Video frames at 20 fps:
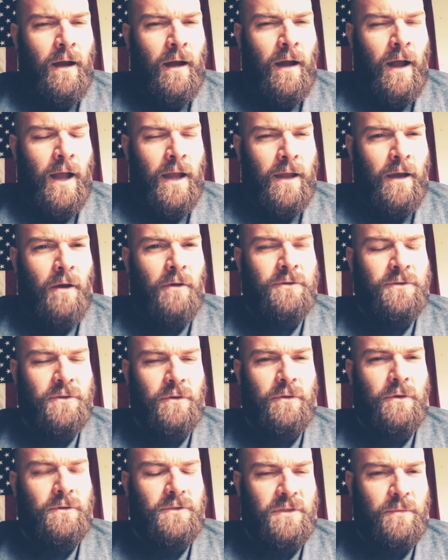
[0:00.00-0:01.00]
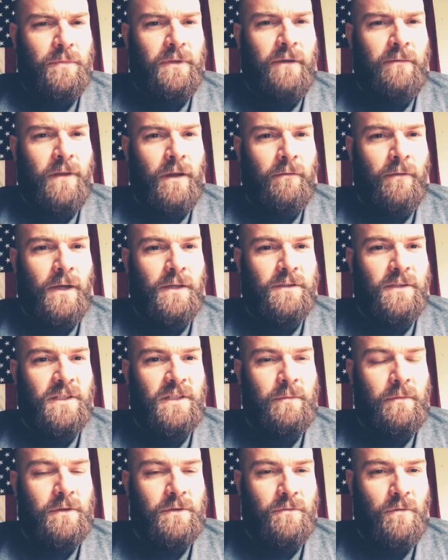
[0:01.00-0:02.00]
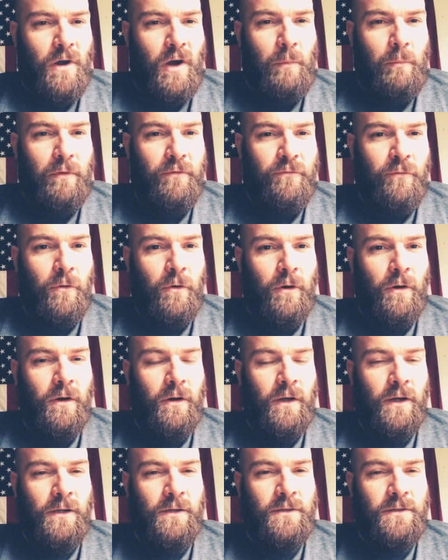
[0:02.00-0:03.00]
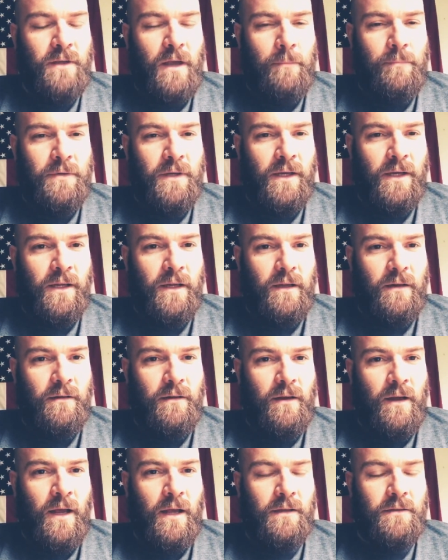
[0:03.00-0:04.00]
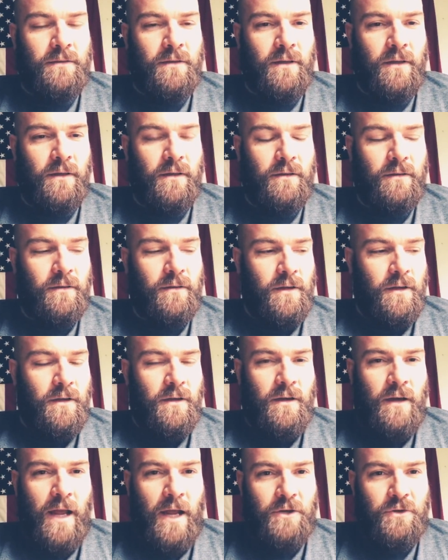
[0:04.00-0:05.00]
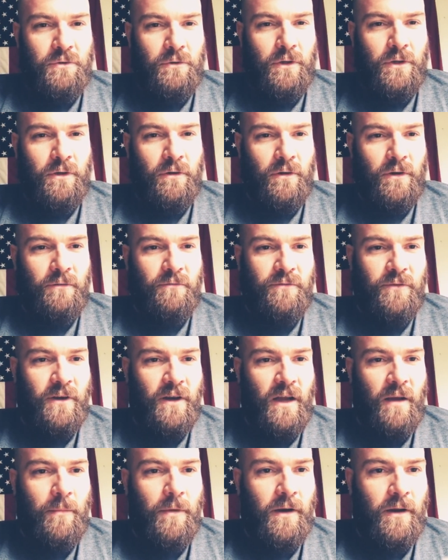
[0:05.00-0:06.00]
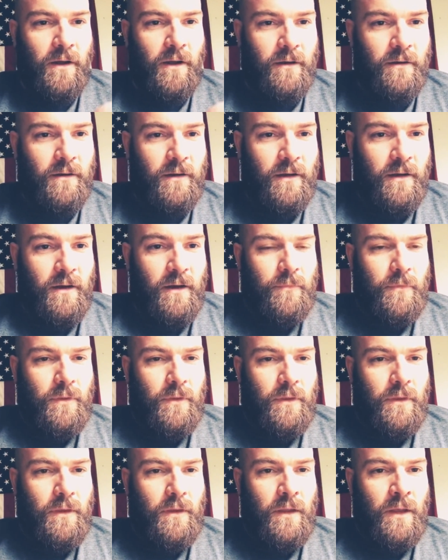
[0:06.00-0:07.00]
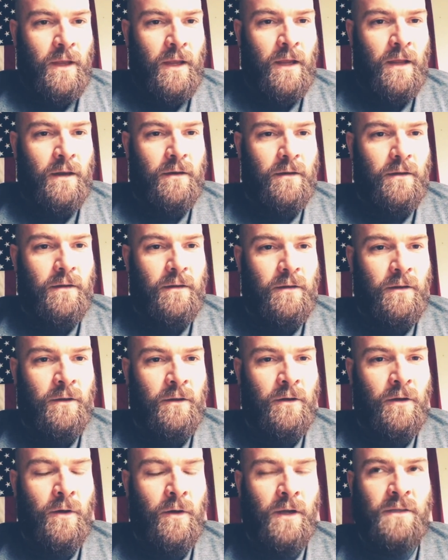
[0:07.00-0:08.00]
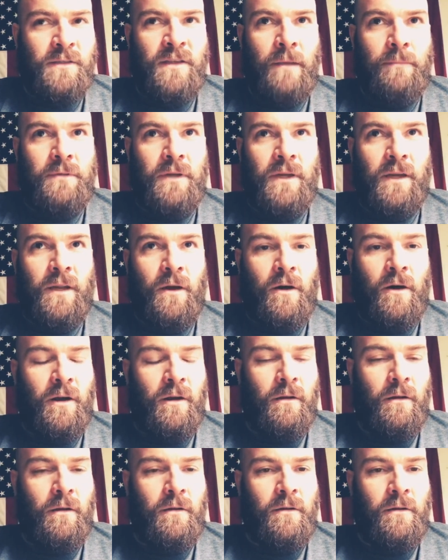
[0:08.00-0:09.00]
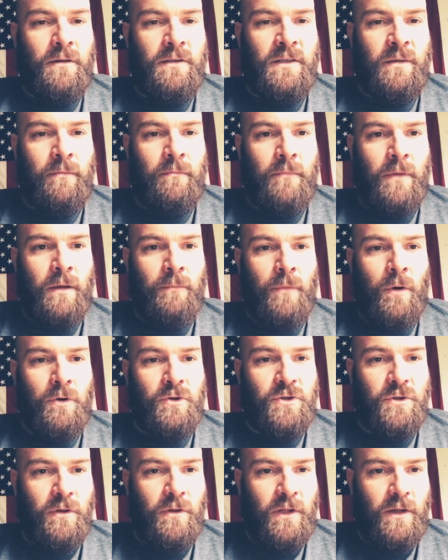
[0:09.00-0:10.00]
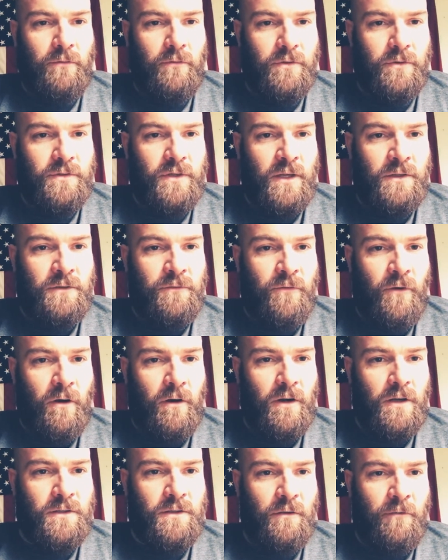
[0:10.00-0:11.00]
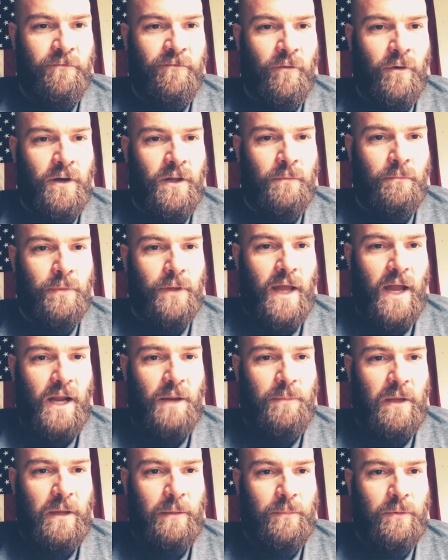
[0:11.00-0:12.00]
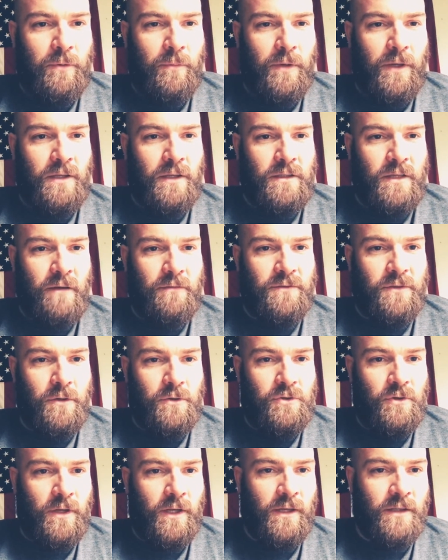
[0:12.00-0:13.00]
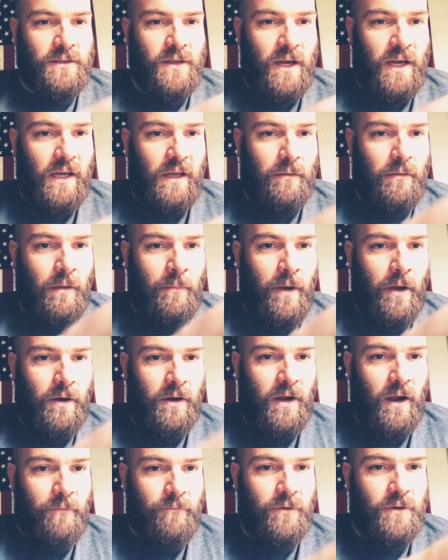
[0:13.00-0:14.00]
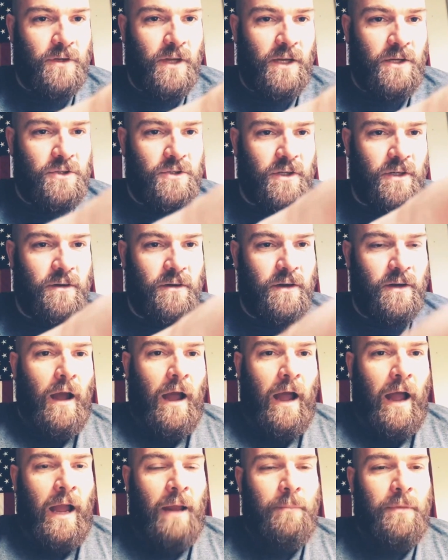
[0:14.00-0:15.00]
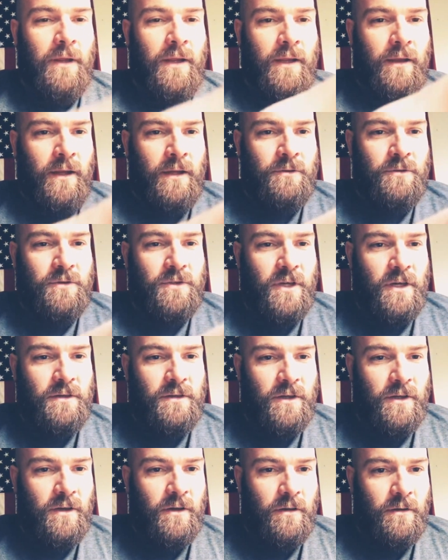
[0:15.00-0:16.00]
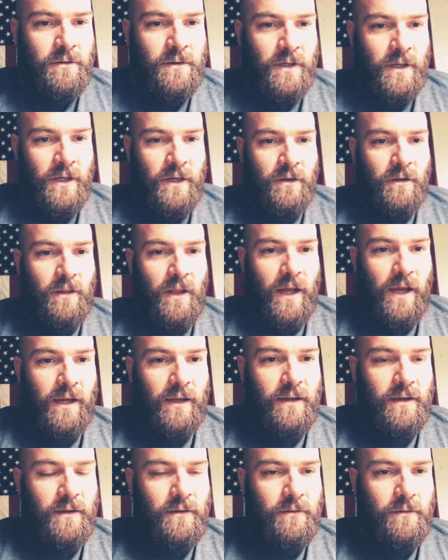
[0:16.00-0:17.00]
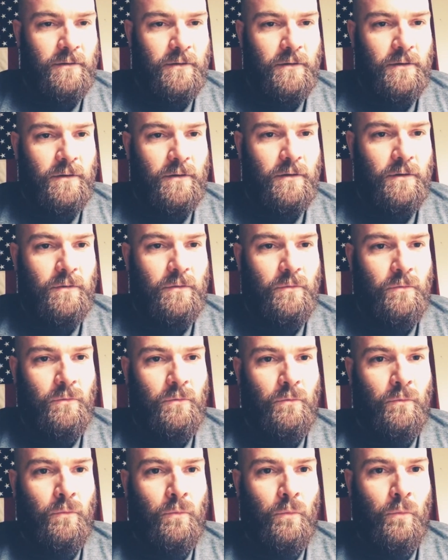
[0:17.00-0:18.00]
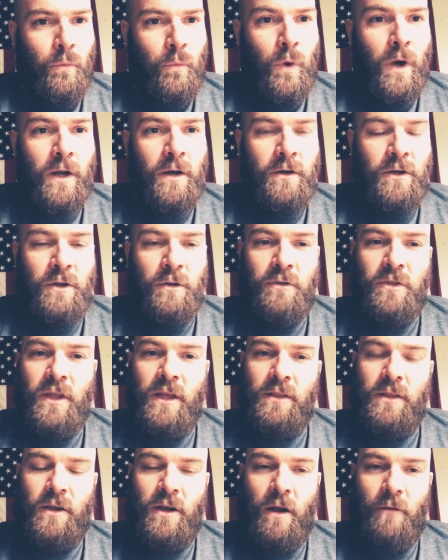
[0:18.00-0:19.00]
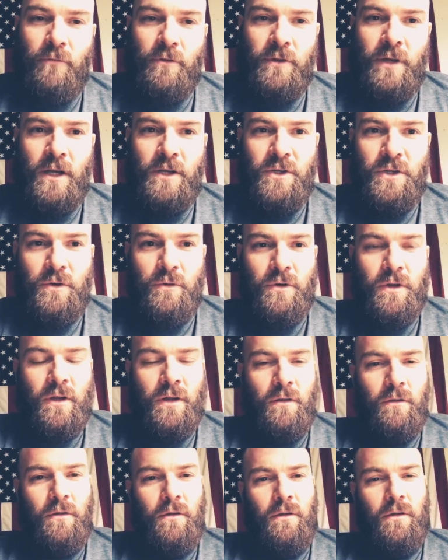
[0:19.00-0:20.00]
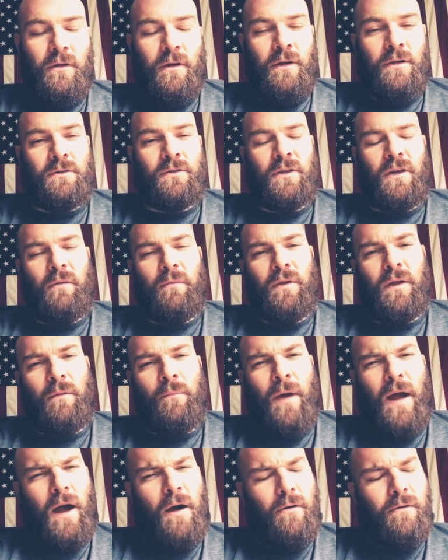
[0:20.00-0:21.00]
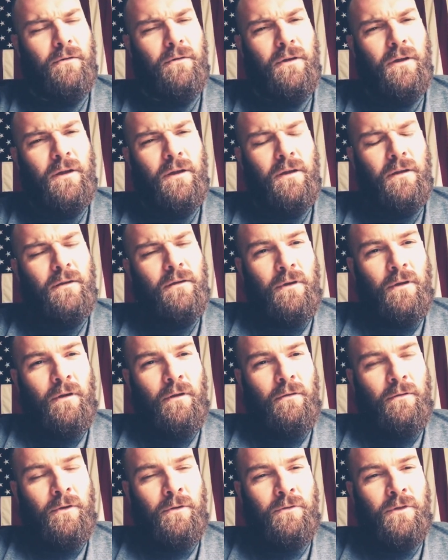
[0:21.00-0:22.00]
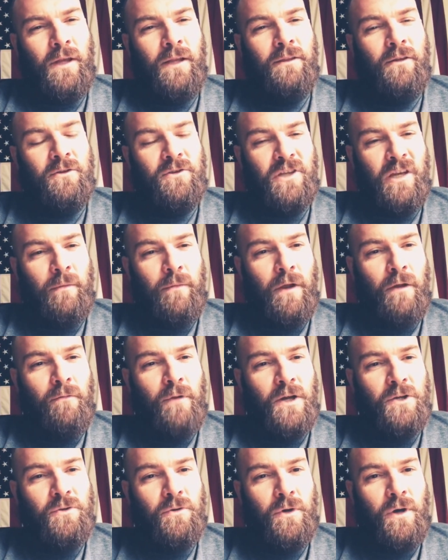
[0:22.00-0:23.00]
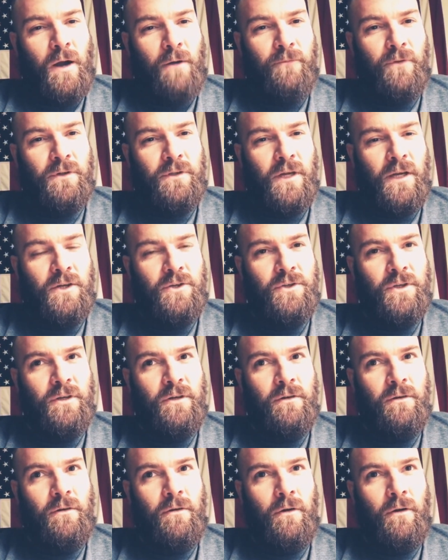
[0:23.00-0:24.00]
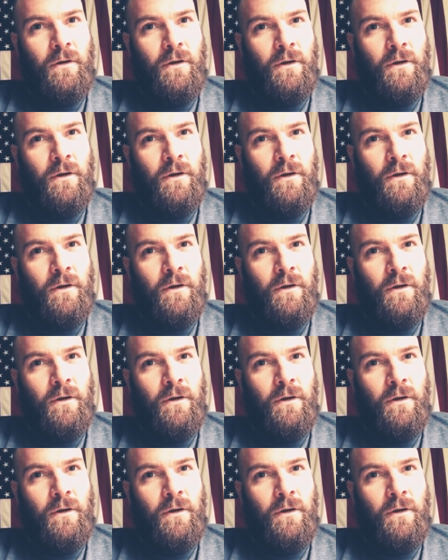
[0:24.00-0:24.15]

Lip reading: I also used to believe that racism was wrong before accepting it as a natural occurring phenomenon and, you know, accepting it on some emotional levels. As far as avoiding black people because you have social anxiety about a confrontation, I'd be interested to hear, like, what do you think the confrontation is going to be about? Do you think there's going to be a racial confrontation?